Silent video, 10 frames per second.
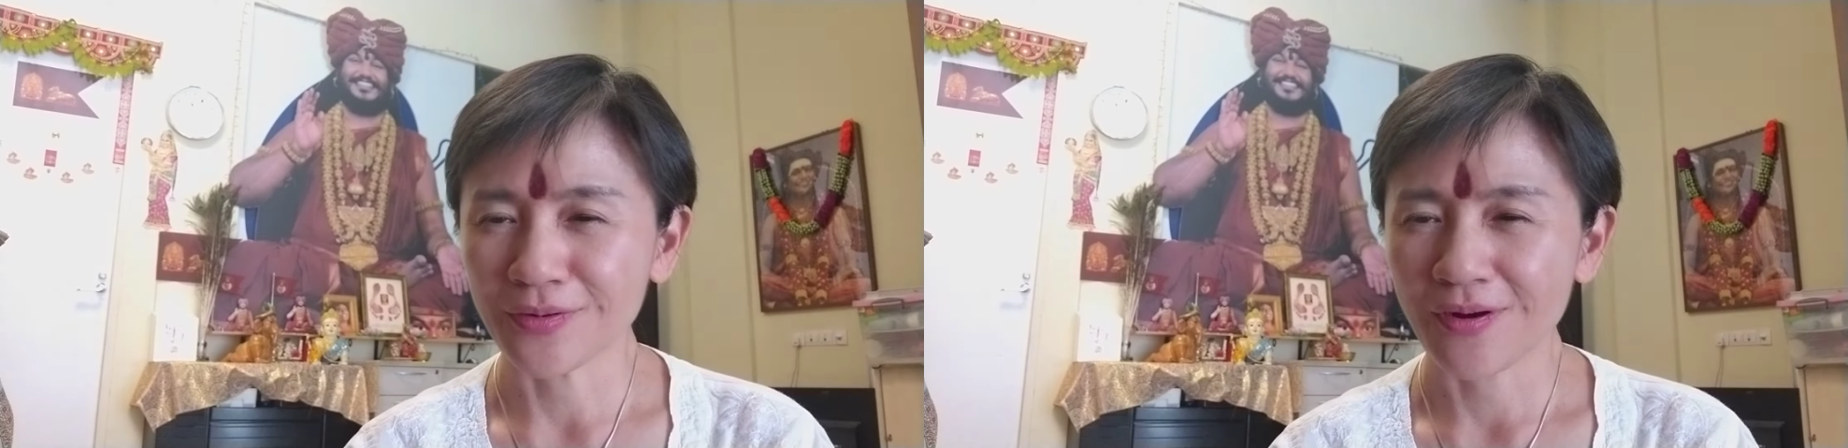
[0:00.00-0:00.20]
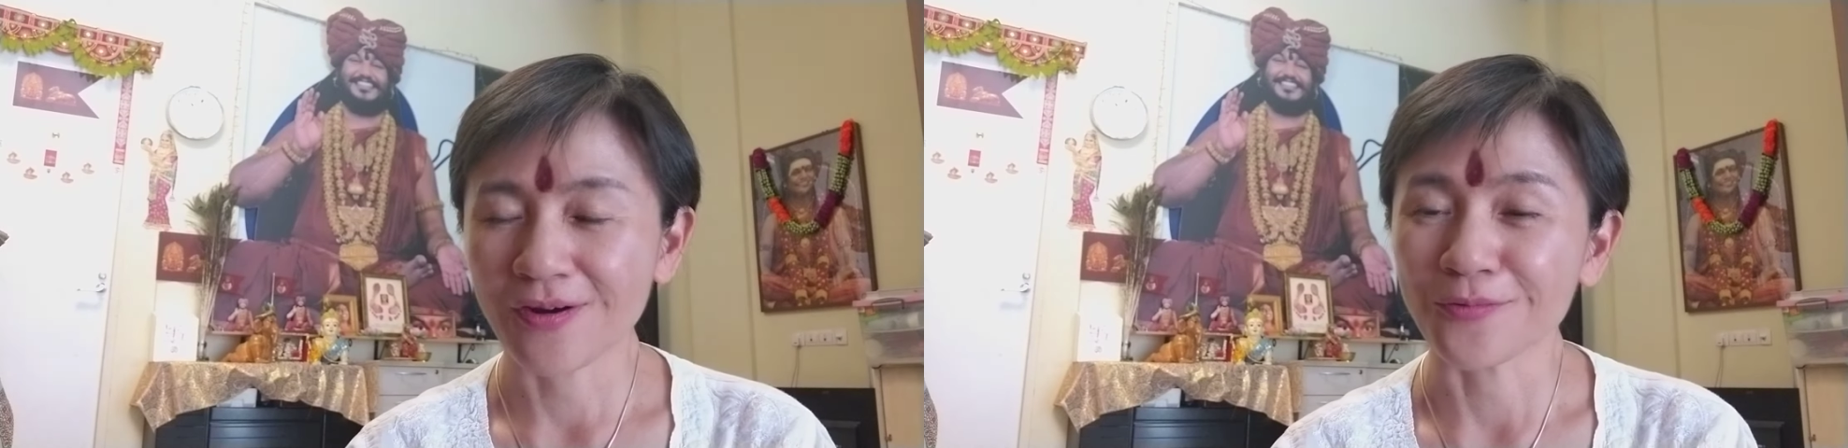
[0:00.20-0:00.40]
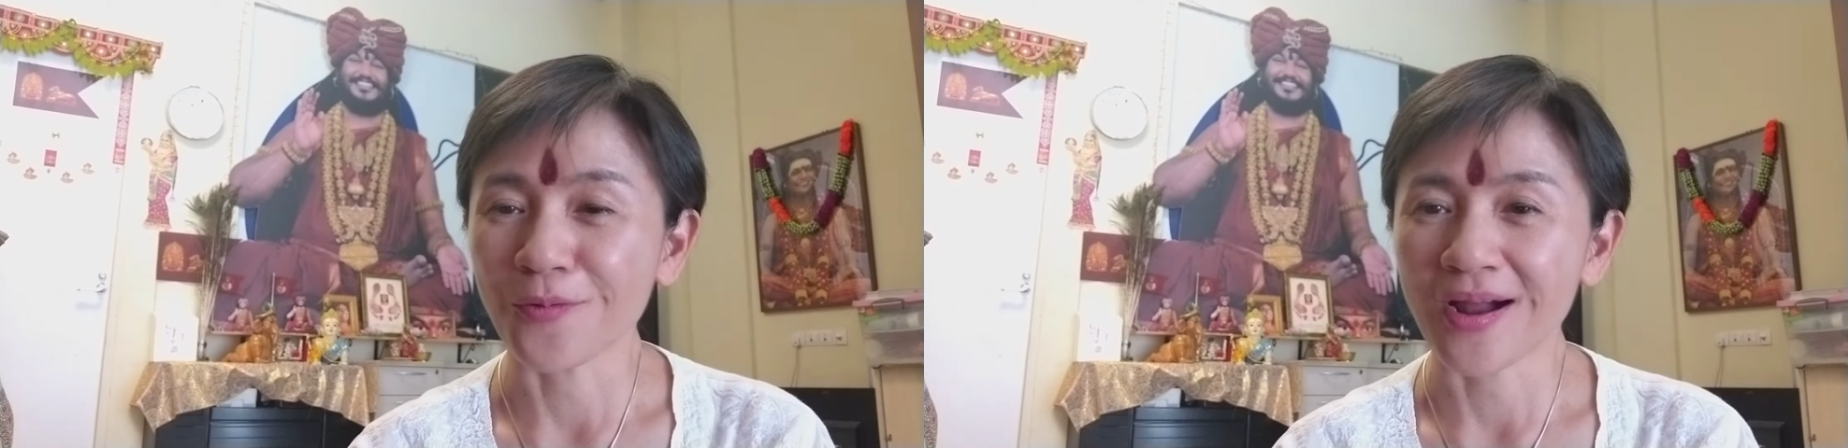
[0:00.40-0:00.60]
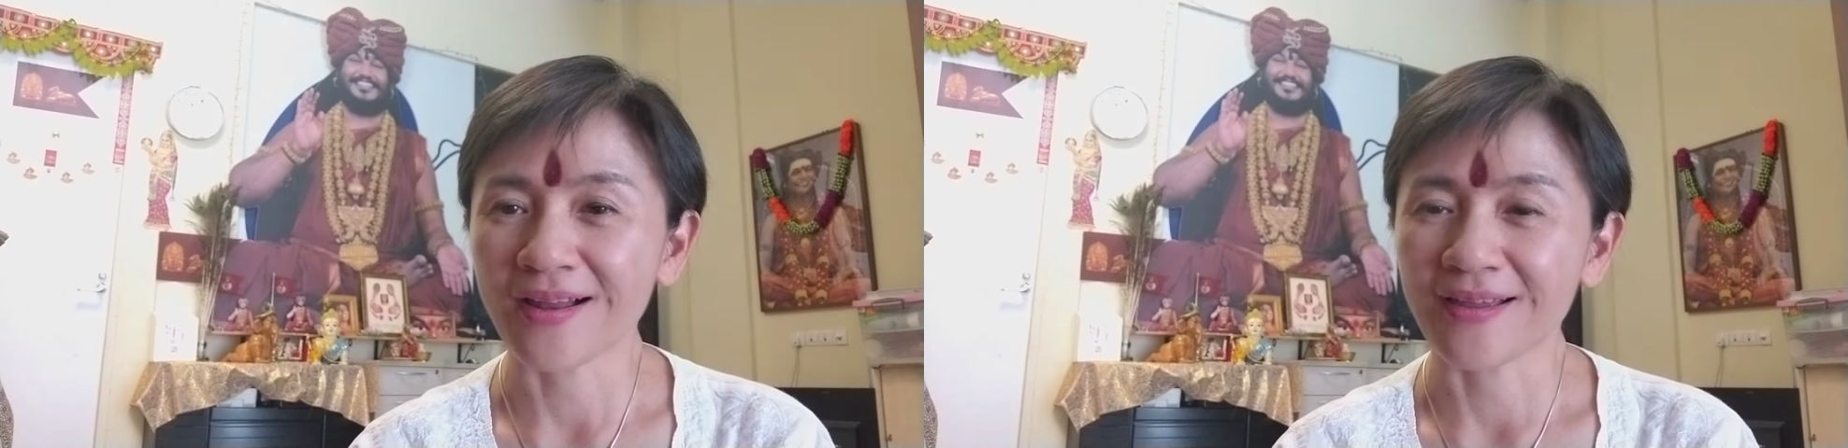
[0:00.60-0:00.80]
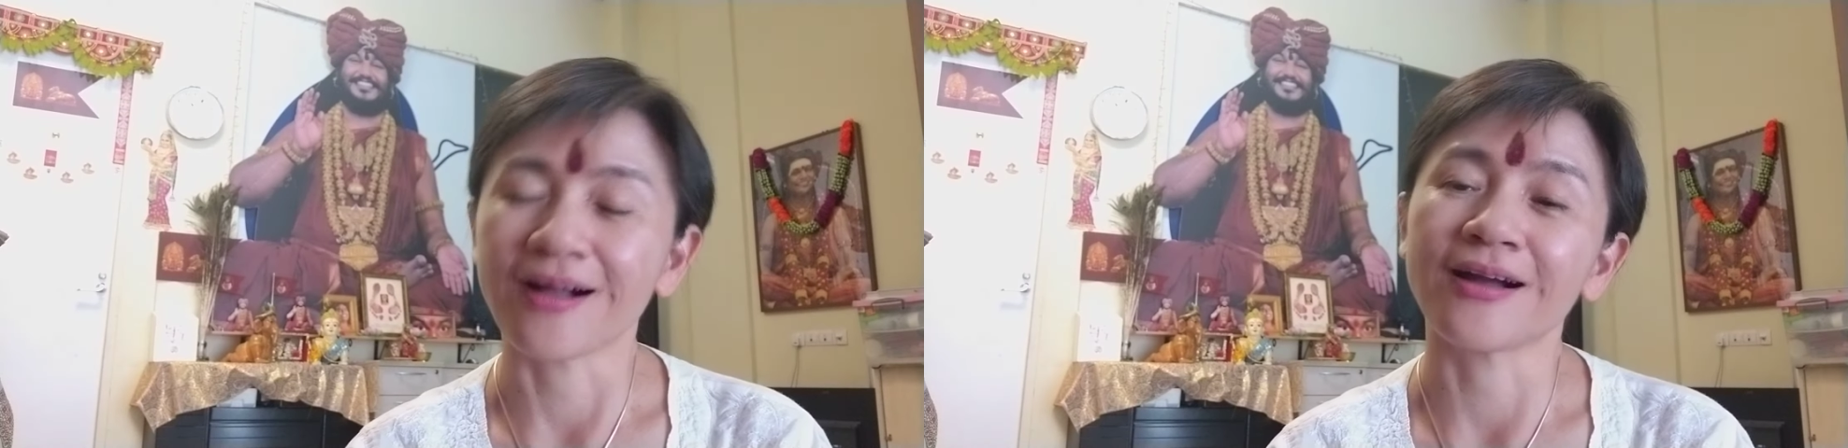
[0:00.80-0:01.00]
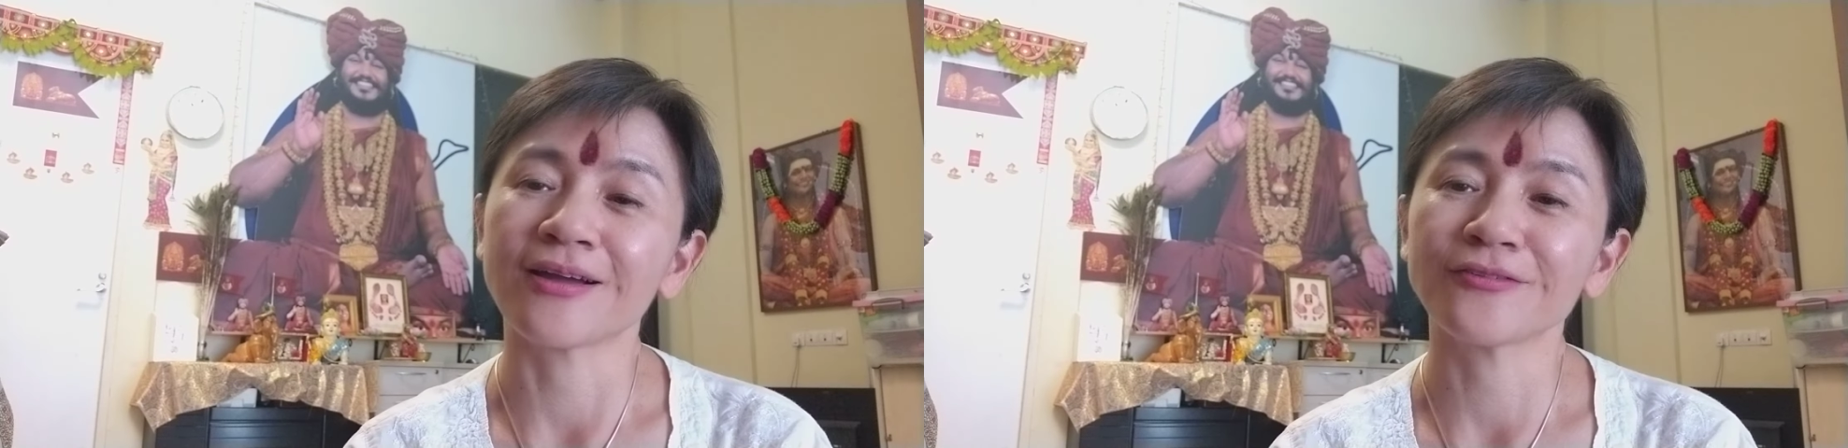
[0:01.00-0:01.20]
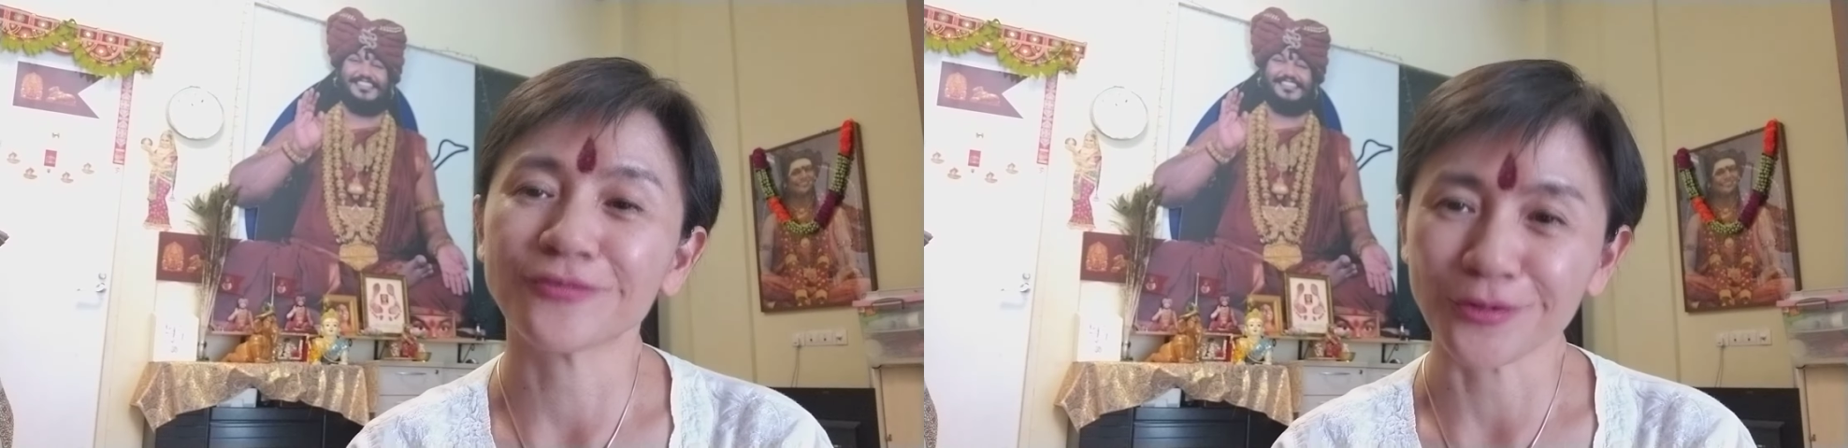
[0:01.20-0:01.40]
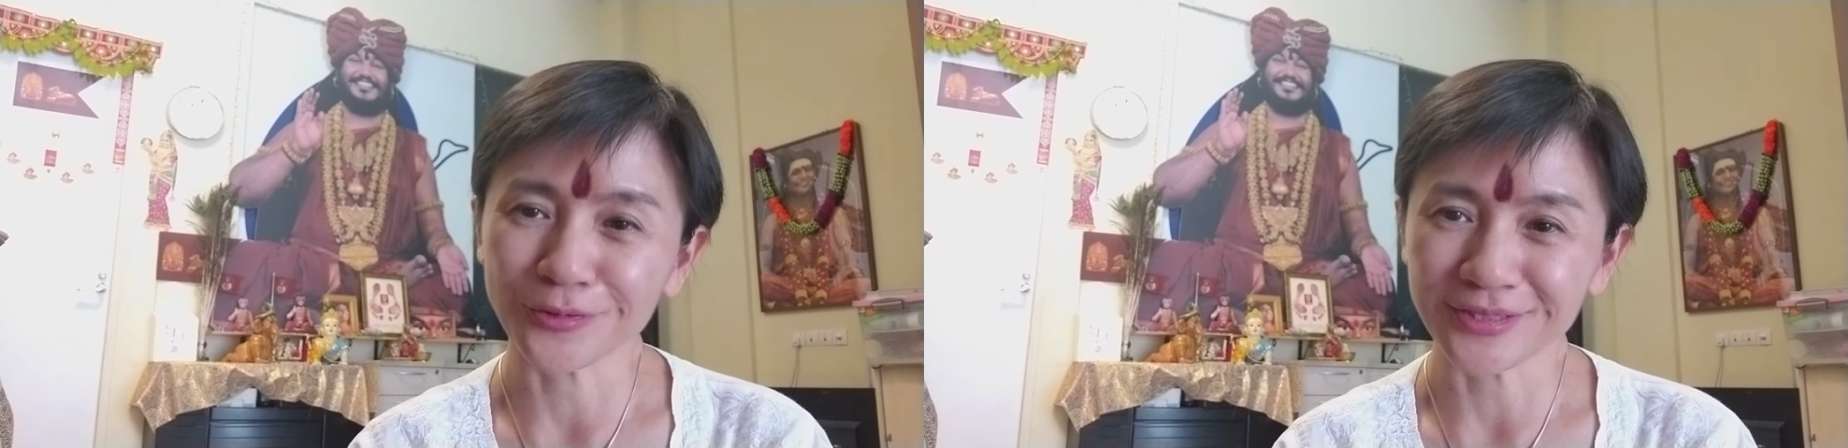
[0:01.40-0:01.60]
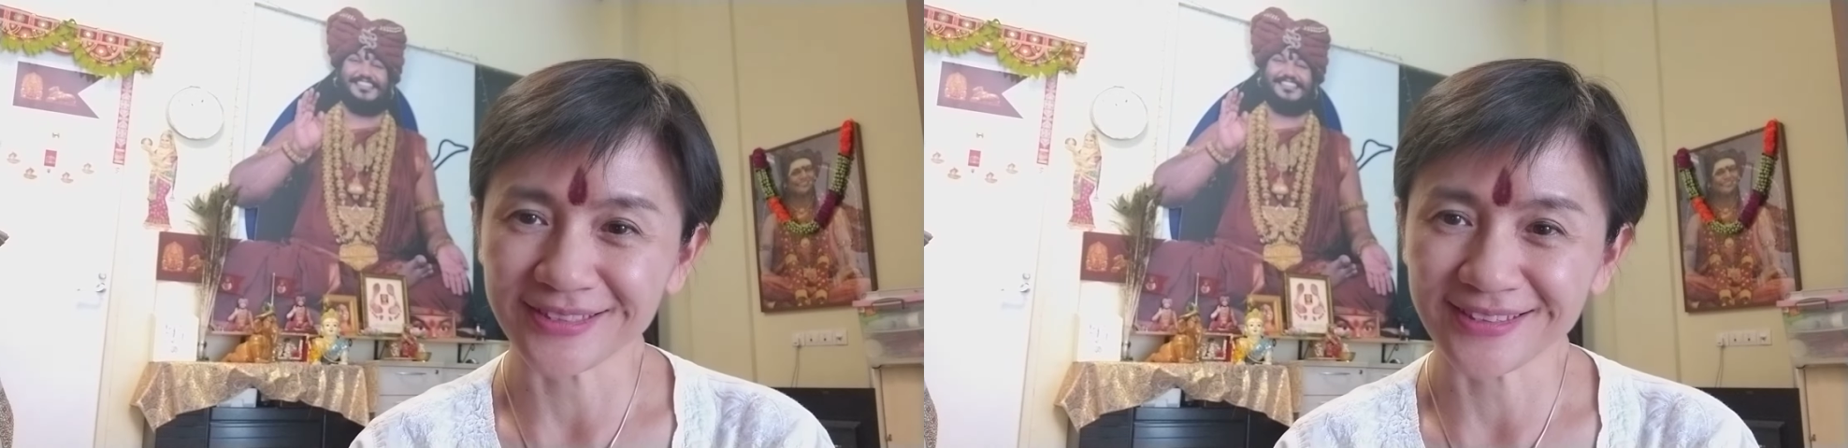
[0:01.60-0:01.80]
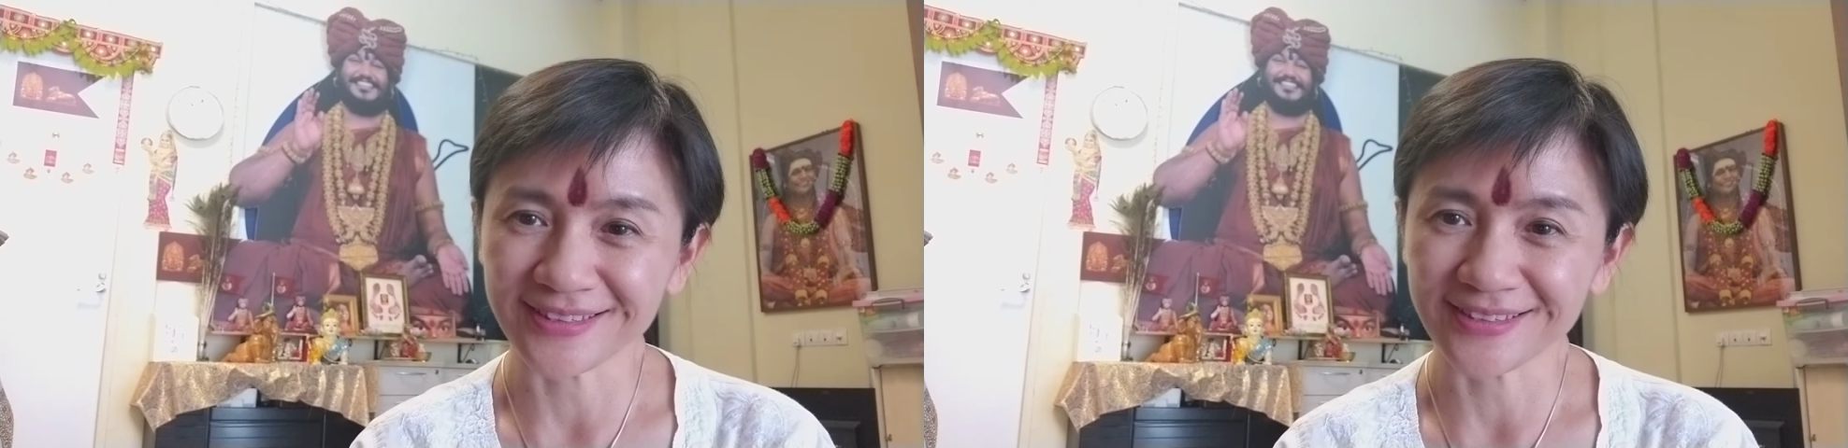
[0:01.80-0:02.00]
on why I follow
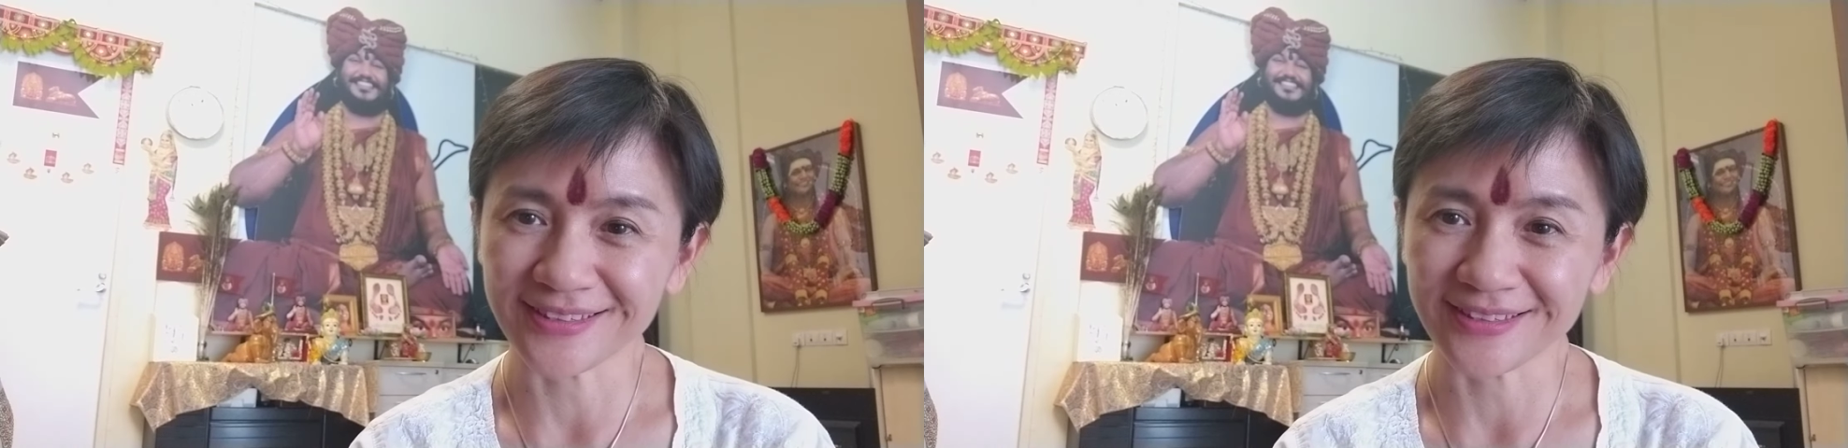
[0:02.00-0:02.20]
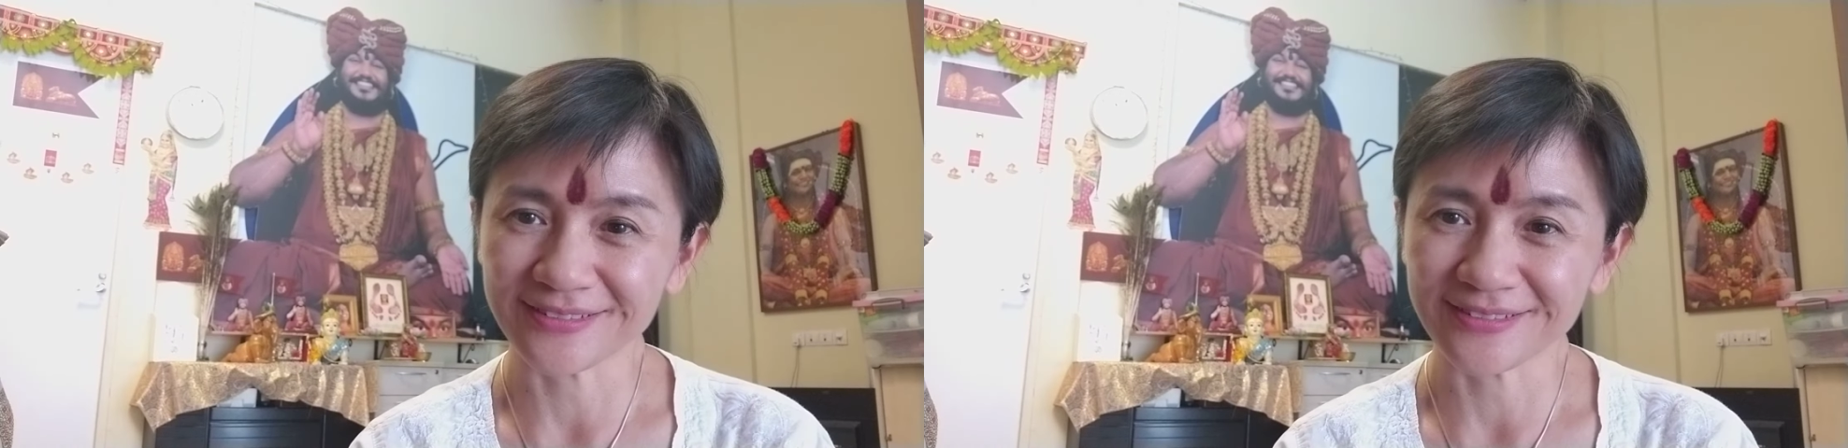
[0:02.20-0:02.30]
Nithyananda.